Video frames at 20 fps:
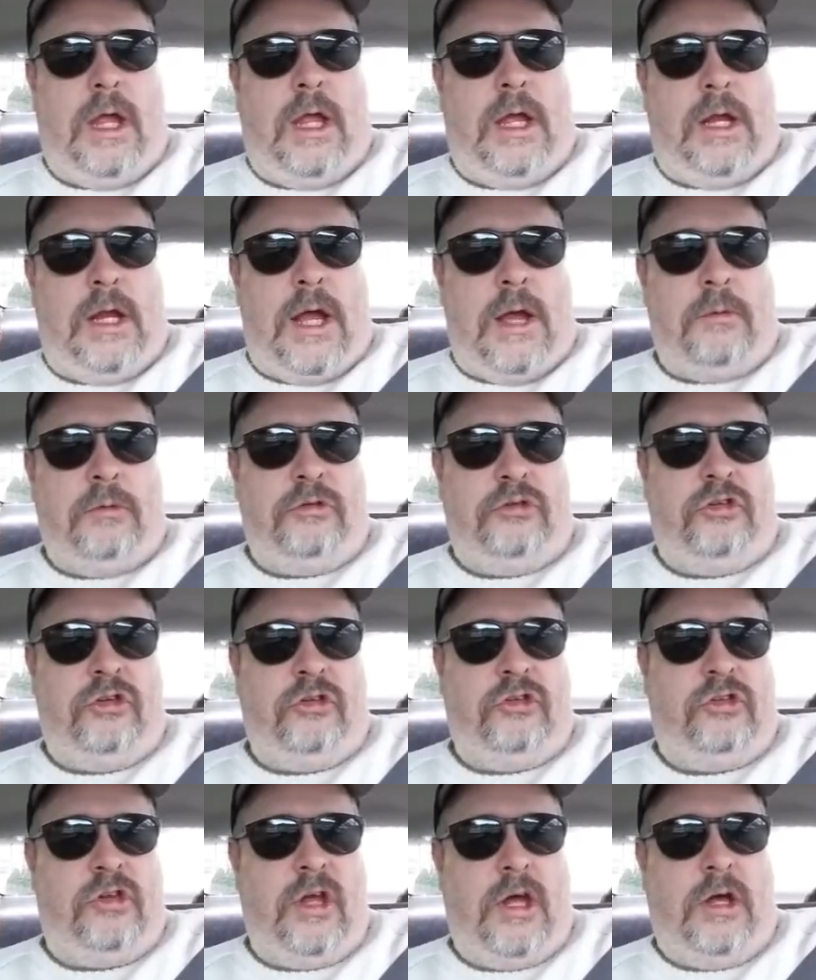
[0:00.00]
and I was
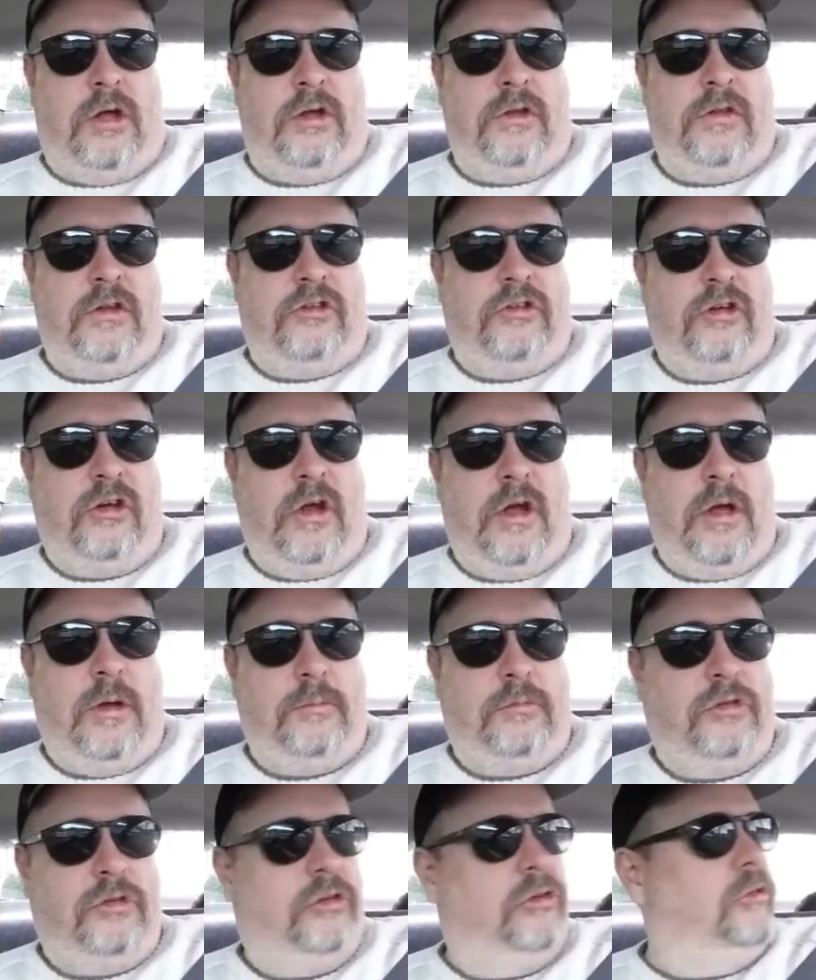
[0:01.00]
just telling the
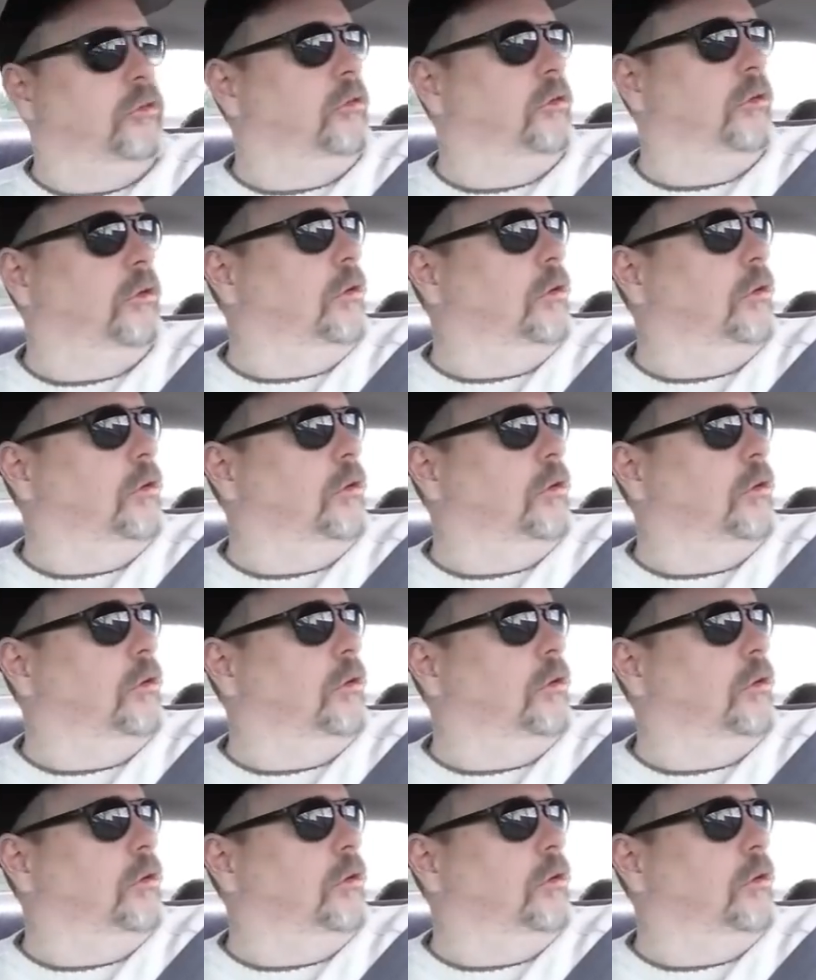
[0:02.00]
chumps